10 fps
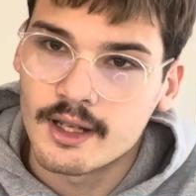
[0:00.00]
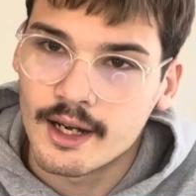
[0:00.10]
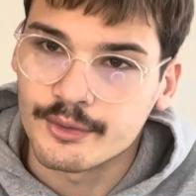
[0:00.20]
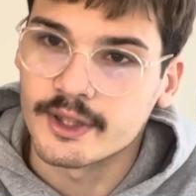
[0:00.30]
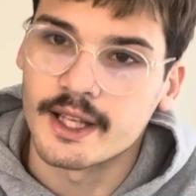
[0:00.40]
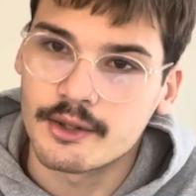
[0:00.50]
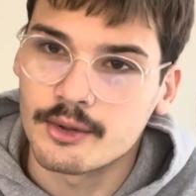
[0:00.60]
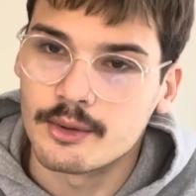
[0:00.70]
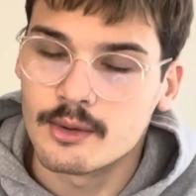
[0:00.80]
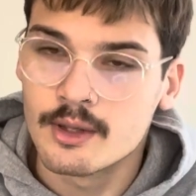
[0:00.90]
forget
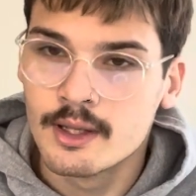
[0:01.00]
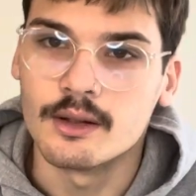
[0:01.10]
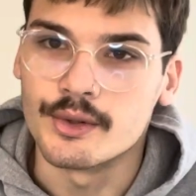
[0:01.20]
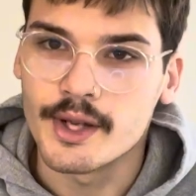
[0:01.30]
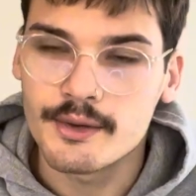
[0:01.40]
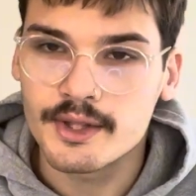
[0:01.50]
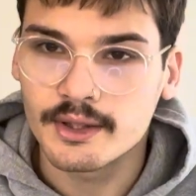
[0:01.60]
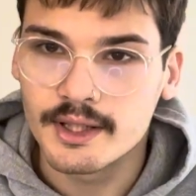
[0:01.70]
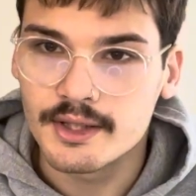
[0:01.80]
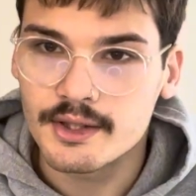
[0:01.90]
who's hosting
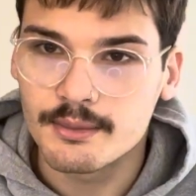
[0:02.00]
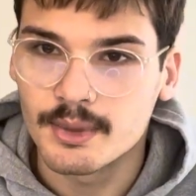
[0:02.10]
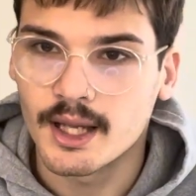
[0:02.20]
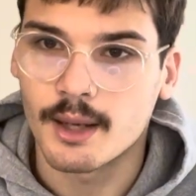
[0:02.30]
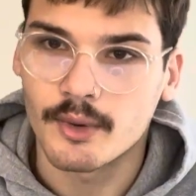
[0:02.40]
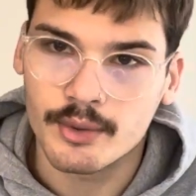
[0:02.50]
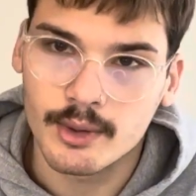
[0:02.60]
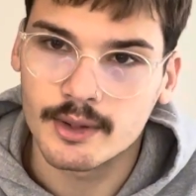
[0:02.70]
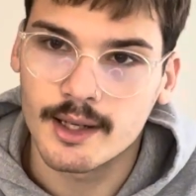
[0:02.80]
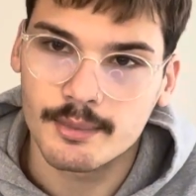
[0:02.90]
this, but I will throw
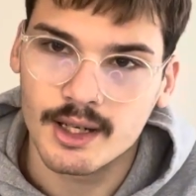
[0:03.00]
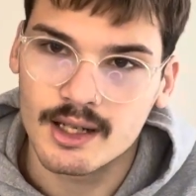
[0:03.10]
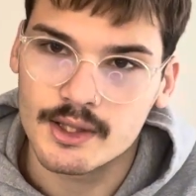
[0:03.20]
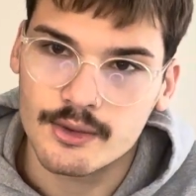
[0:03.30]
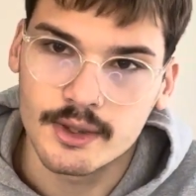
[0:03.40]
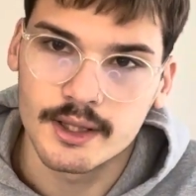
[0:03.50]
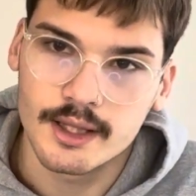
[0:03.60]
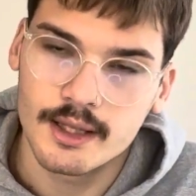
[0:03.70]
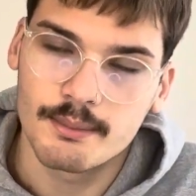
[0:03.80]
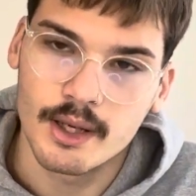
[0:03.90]
it up on screen
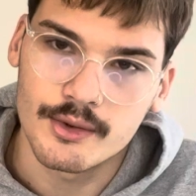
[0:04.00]
in post